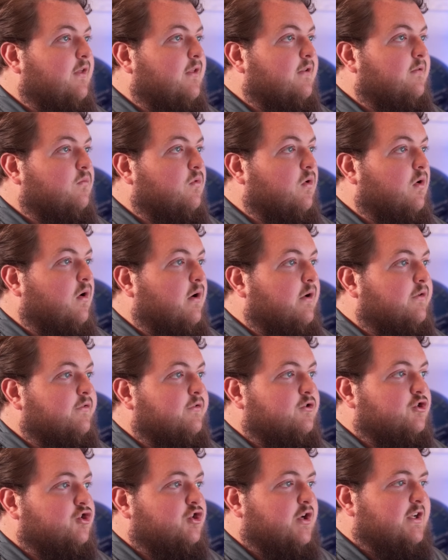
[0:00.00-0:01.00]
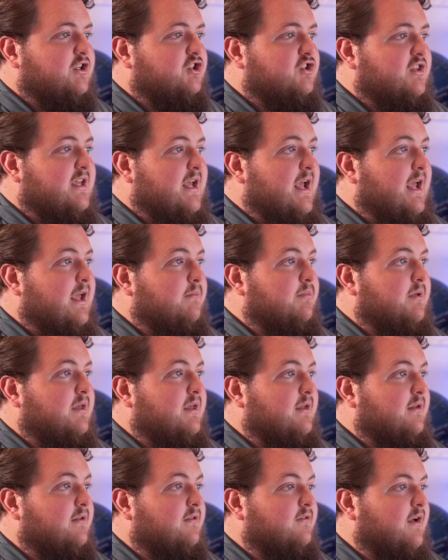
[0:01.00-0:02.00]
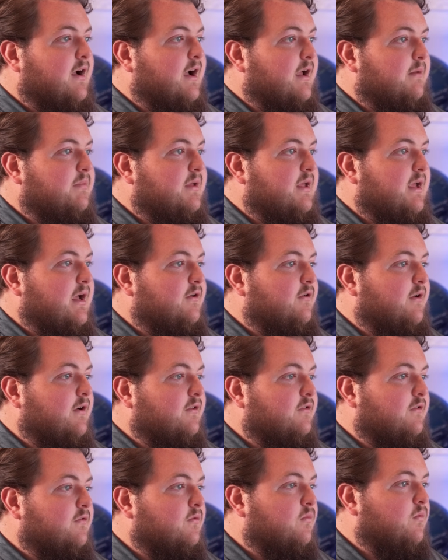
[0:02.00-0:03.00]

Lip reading: then we'll also change the AP's IP address as